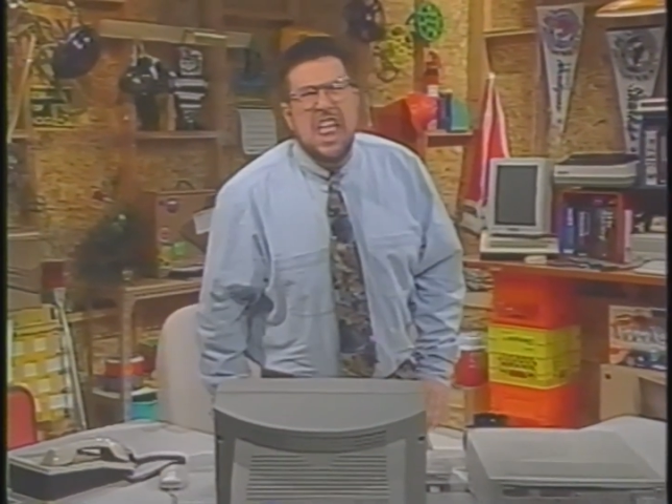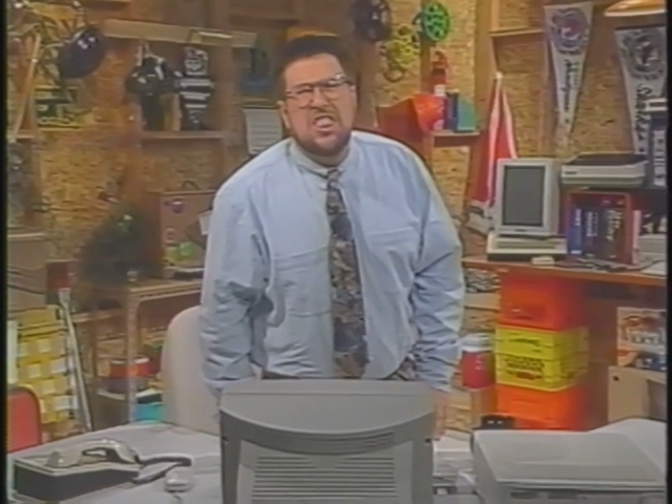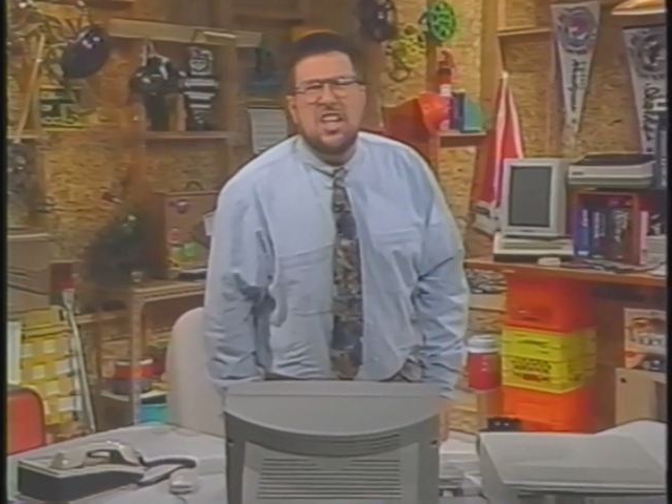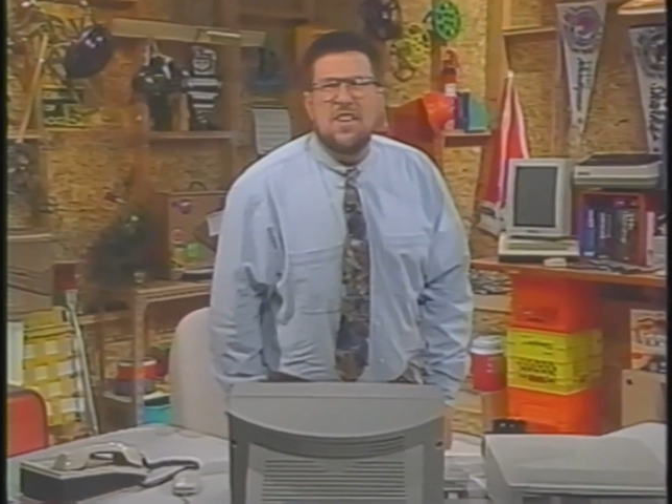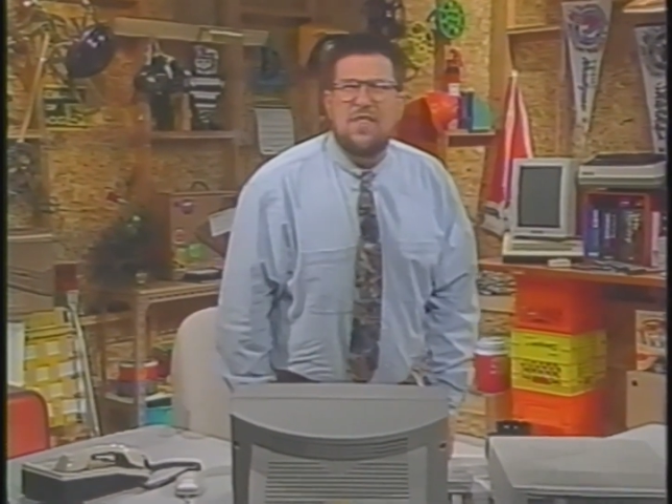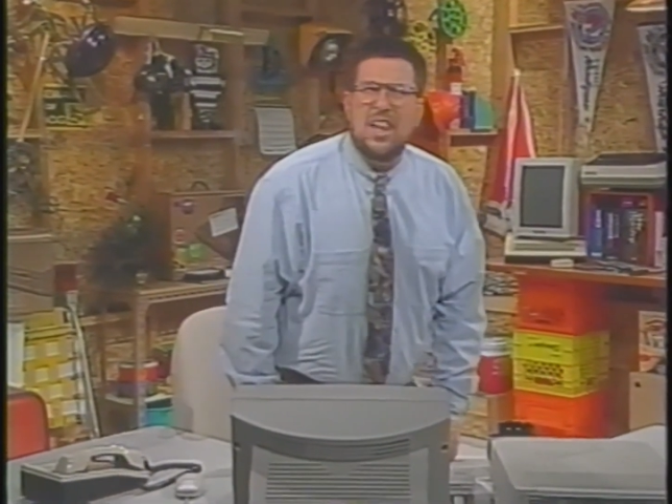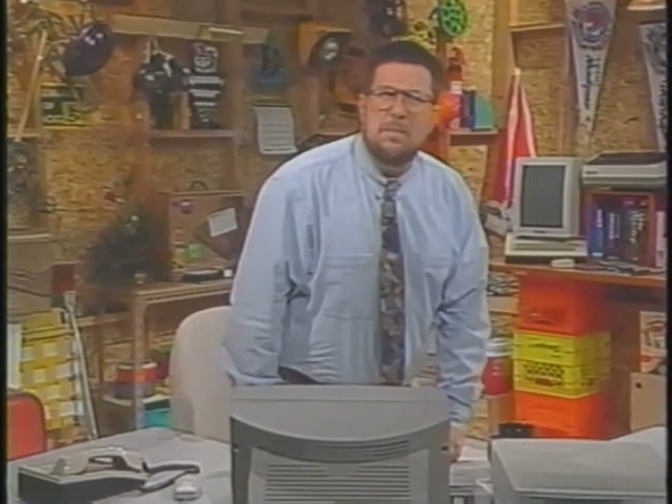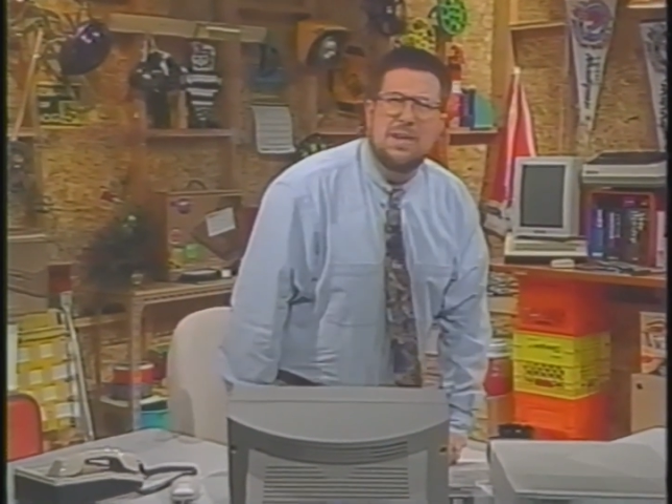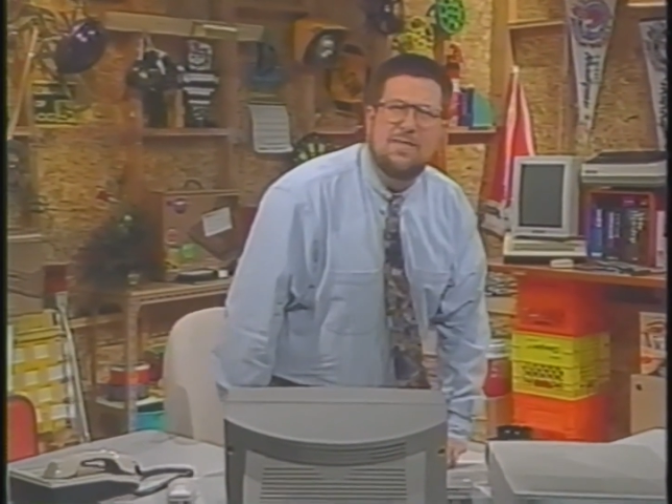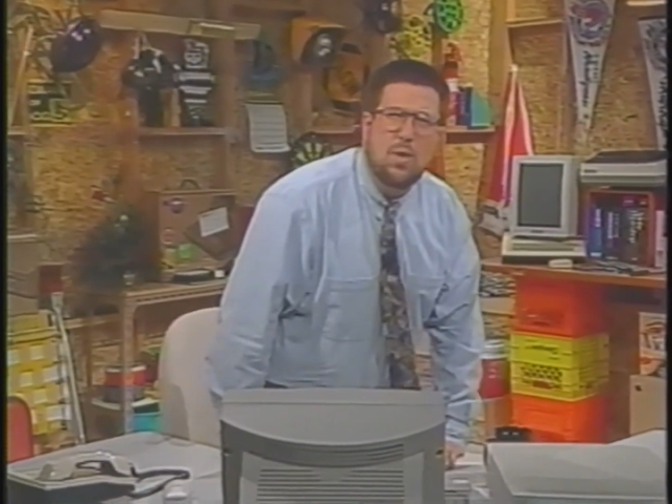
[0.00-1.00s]
The
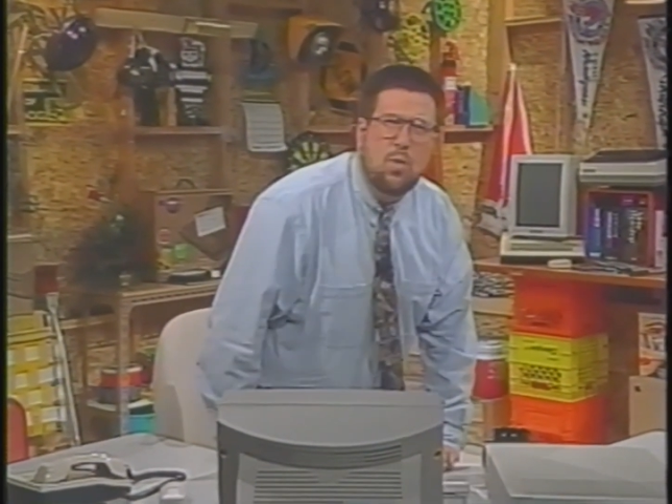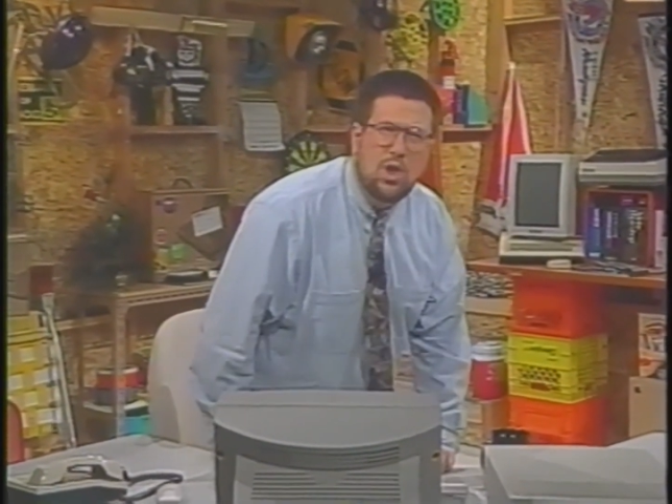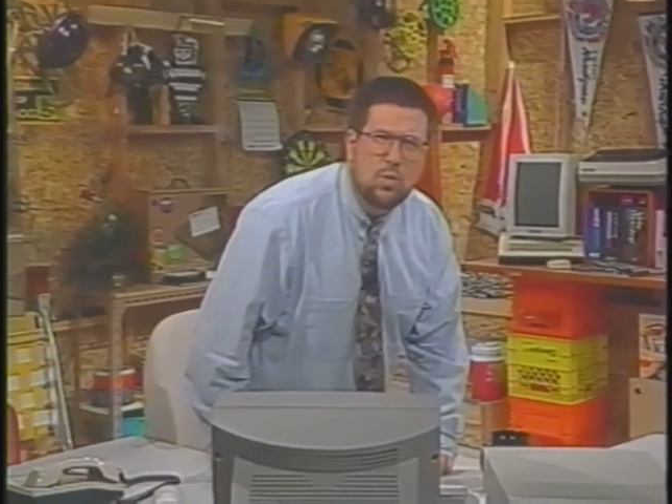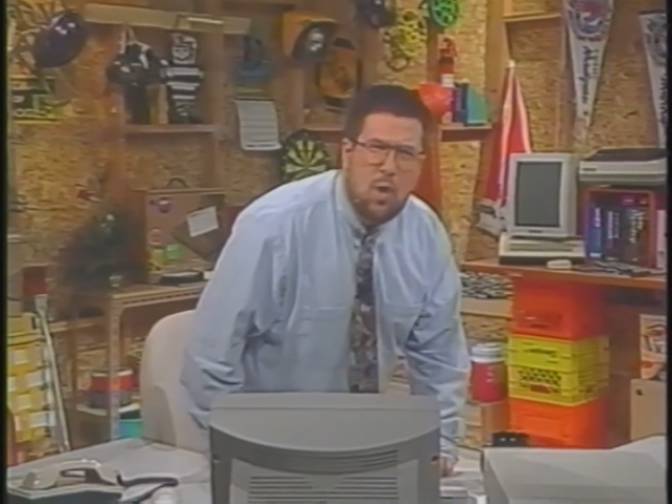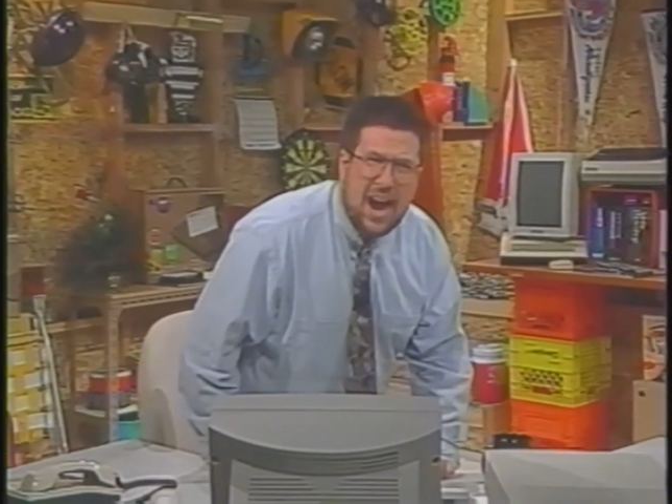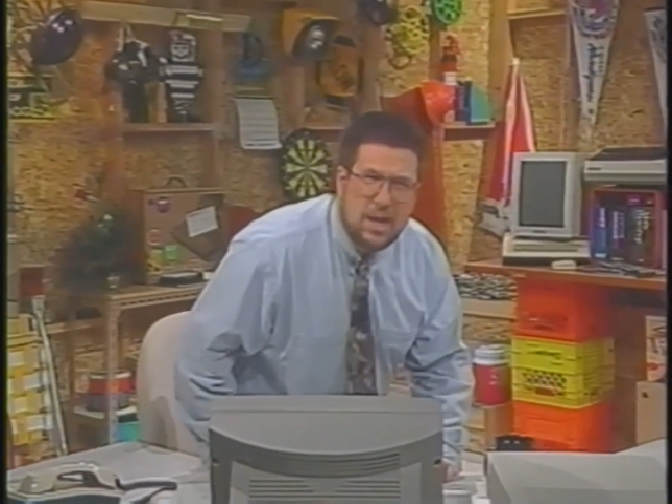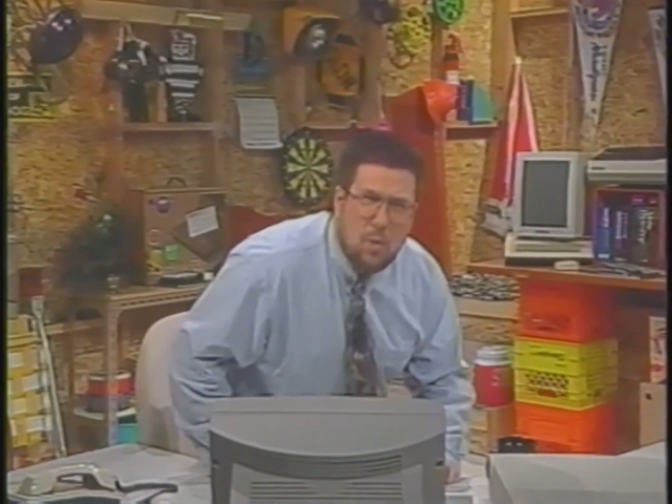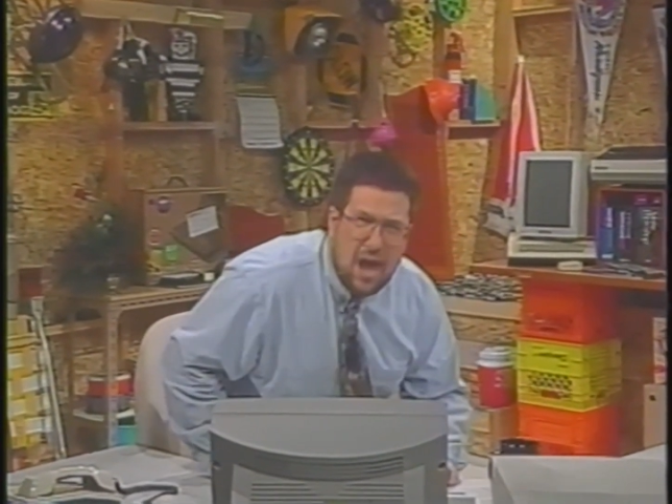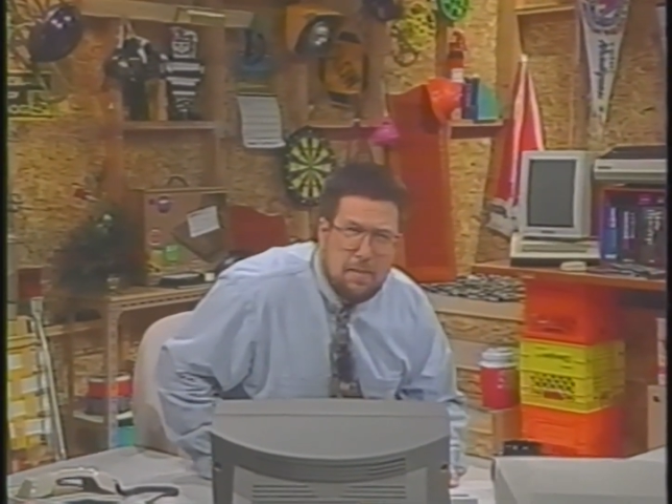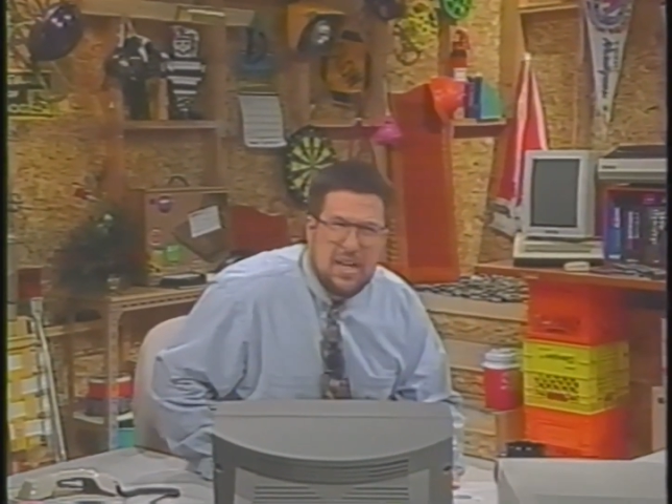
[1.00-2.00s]
development of the World Wide
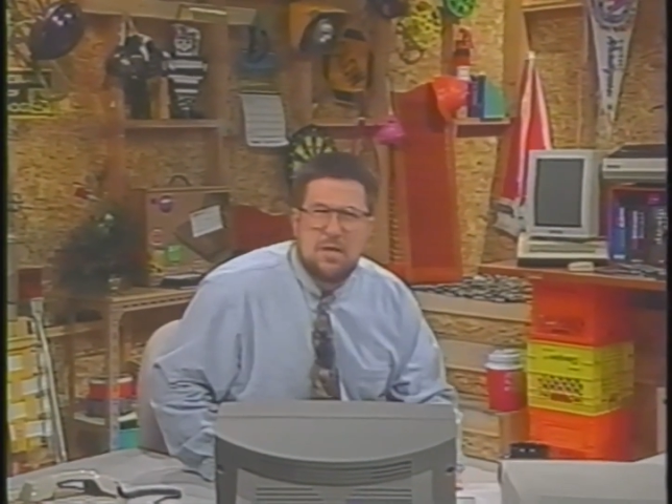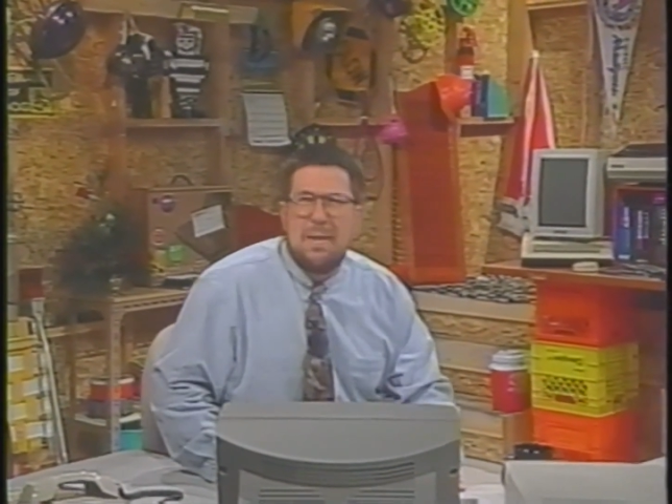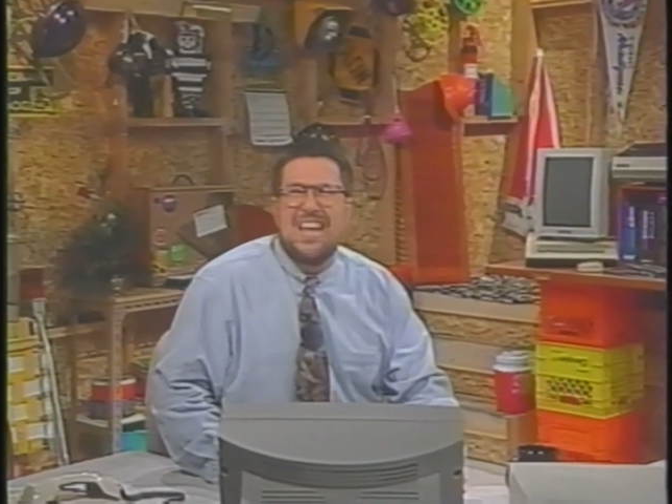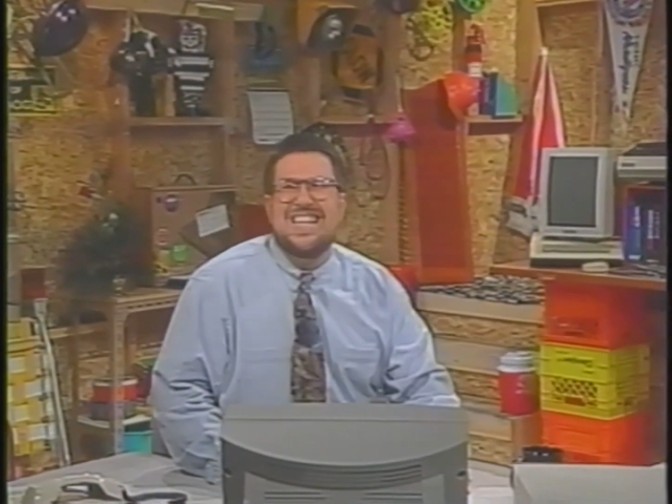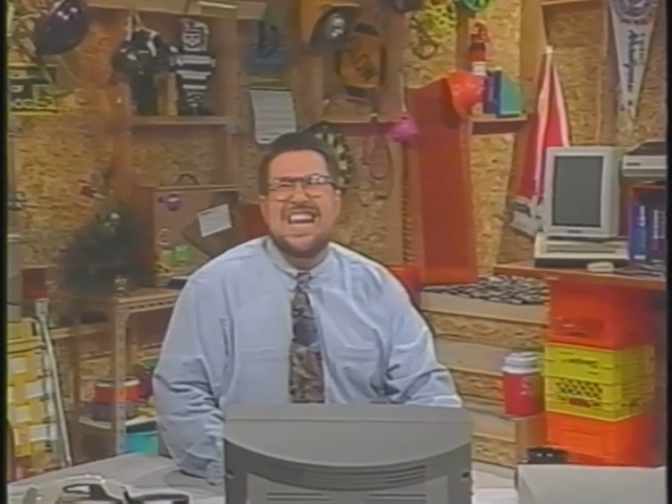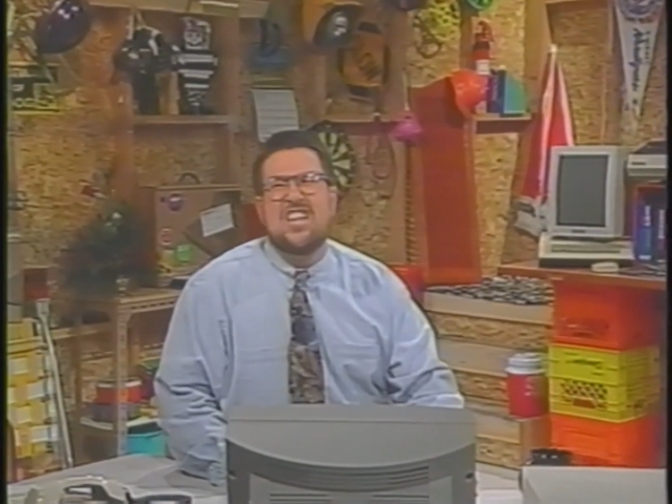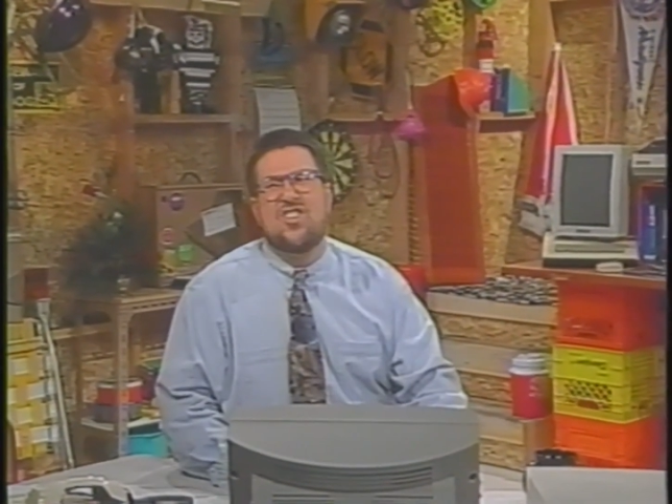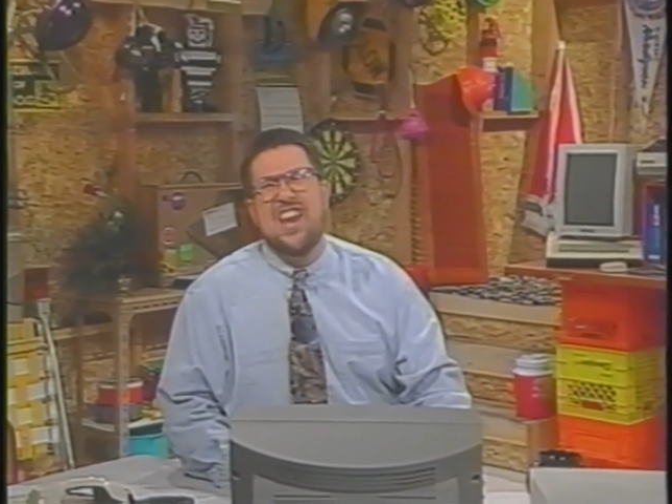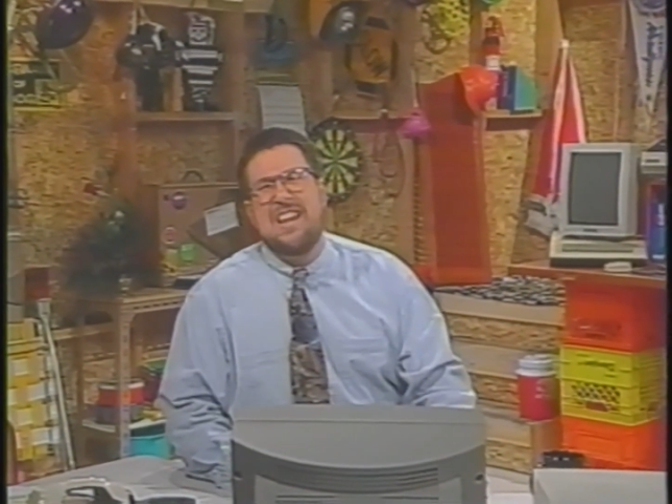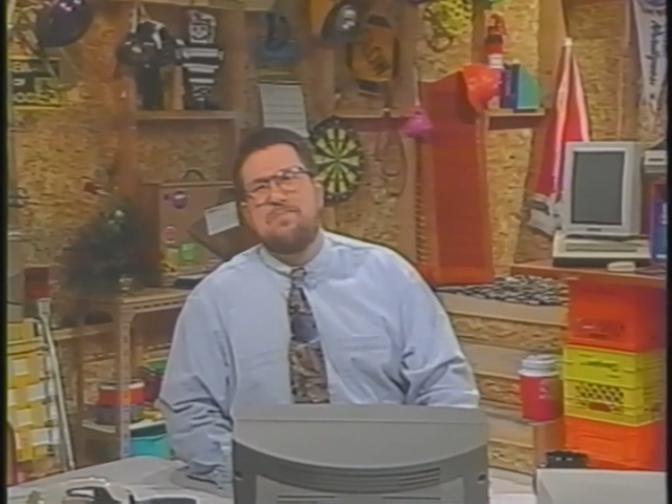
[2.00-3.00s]
Web has made the
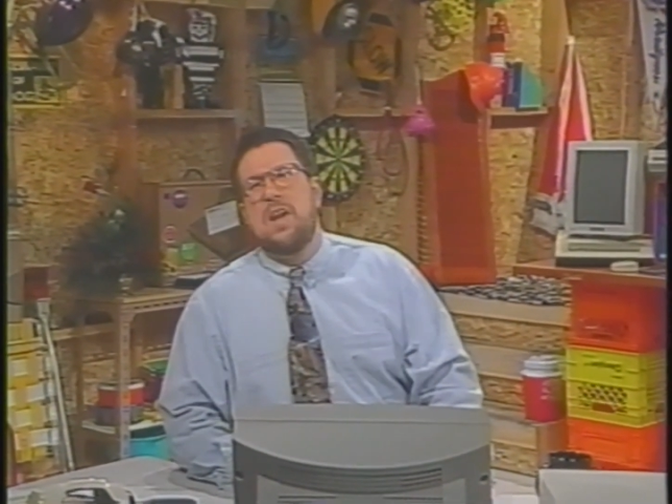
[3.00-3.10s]
internet